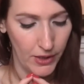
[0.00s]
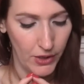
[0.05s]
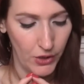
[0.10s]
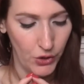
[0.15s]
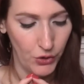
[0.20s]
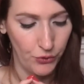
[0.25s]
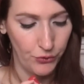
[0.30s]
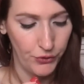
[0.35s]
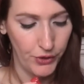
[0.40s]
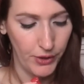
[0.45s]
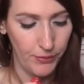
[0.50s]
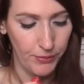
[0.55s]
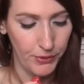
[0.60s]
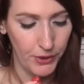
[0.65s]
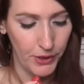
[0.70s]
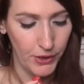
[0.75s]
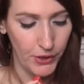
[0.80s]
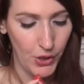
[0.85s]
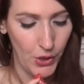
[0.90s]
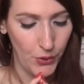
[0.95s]
You're
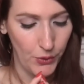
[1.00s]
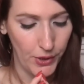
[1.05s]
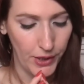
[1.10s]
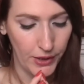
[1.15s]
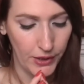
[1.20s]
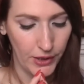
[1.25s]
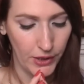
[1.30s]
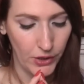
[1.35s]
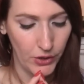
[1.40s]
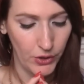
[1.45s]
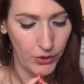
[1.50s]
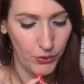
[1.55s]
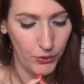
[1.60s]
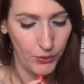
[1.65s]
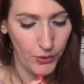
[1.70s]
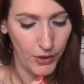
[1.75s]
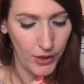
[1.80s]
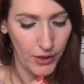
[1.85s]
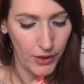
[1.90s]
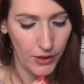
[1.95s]
deeply knowing that
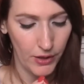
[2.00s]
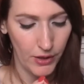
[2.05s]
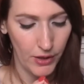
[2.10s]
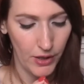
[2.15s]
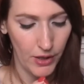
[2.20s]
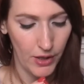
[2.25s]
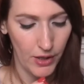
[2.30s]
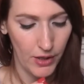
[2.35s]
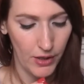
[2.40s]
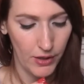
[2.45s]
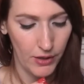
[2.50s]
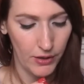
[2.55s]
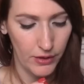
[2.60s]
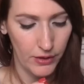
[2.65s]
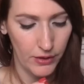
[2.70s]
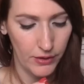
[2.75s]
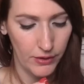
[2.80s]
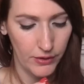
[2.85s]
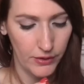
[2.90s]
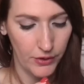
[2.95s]
you, uh,
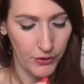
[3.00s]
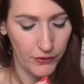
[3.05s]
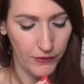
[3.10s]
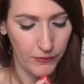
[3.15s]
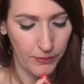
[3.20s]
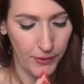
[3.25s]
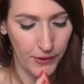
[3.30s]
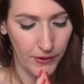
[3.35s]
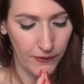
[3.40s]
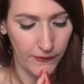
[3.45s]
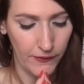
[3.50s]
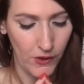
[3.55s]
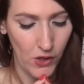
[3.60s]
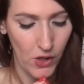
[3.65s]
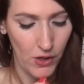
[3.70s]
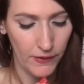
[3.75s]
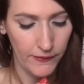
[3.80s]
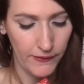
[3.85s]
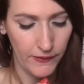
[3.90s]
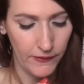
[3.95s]
there's been this
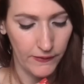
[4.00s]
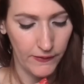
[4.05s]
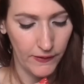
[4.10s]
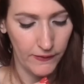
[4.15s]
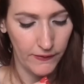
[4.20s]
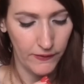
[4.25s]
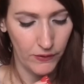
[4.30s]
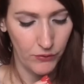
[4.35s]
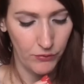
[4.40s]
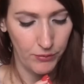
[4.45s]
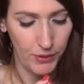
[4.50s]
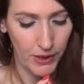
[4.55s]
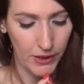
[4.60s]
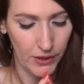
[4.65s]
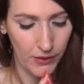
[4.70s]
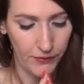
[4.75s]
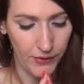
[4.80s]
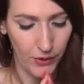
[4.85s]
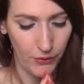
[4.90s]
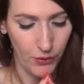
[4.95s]
loss, this sense of being
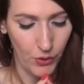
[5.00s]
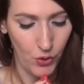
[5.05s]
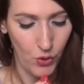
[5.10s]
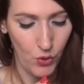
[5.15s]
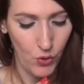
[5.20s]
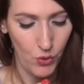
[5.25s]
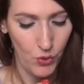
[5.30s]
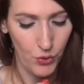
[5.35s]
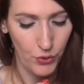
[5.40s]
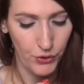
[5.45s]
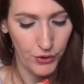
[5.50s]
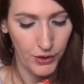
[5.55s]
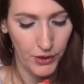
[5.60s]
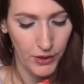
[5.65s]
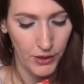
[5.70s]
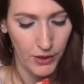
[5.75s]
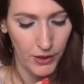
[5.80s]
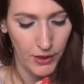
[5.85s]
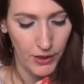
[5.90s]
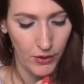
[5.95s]
left out in the cold,
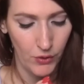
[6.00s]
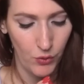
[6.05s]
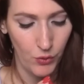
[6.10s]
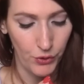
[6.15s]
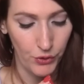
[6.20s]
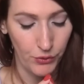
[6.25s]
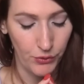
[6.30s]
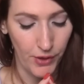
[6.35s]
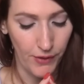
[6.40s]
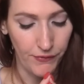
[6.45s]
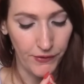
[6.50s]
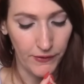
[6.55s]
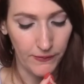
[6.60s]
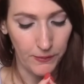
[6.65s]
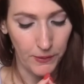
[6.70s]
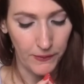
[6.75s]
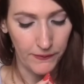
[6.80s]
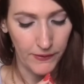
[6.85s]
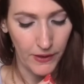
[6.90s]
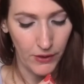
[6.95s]
or you left this
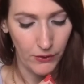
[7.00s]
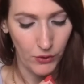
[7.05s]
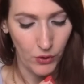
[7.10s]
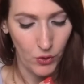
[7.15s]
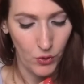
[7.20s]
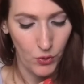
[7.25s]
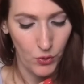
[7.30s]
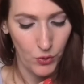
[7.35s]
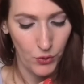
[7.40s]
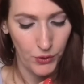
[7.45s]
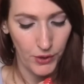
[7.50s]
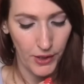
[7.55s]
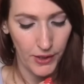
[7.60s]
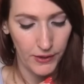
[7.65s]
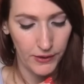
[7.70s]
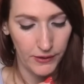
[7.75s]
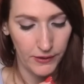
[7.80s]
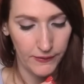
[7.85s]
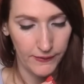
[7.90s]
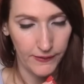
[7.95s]
person out in the cold,
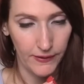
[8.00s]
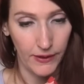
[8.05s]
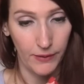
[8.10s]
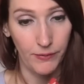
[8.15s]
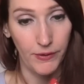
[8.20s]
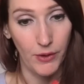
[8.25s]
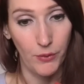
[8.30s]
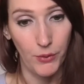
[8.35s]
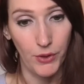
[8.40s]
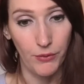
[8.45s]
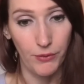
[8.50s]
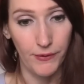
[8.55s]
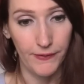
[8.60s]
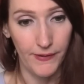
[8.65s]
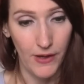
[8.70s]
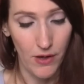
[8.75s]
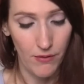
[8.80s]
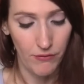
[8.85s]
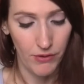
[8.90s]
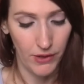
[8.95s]
and it's like they want to
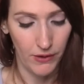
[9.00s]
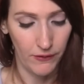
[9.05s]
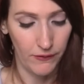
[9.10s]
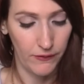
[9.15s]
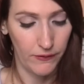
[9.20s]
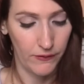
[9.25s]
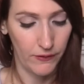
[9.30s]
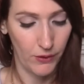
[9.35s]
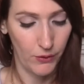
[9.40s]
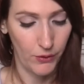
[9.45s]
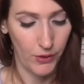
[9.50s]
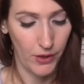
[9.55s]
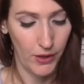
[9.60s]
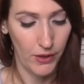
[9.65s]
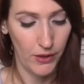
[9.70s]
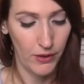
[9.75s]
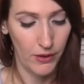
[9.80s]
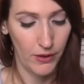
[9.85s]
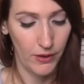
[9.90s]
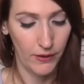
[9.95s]
resolve this,
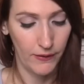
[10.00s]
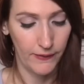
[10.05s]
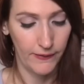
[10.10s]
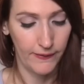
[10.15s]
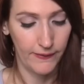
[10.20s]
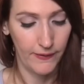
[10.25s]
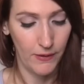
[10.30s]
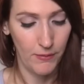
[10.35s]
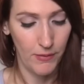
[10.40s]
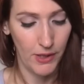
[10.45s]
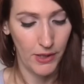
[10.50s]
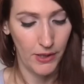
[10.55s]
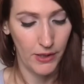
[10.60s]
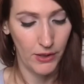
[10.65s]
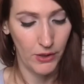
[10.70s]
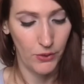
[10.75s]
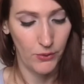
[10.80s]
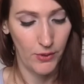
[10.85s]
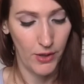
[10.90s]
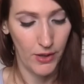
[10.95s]
okay? And it's somebody
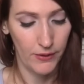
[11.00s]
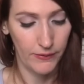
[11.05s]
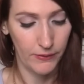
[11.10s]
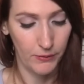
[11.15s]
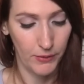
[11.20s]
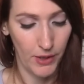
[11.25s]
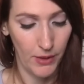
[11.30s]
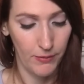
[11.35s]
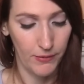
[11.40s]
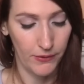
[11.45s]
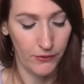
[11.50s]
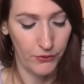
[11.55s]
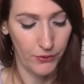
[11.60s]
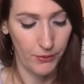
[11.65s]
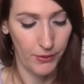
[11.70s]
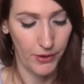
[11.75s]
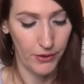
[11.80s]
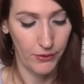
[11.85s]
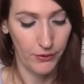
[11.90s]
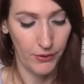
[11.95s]
that you got some chemistry
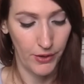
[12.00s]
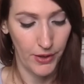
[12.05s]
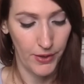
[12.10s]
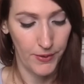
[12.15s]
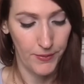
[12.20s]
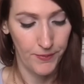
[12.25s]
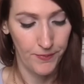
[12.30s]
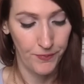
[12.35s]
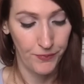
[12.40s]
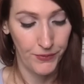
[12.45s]
with, okay?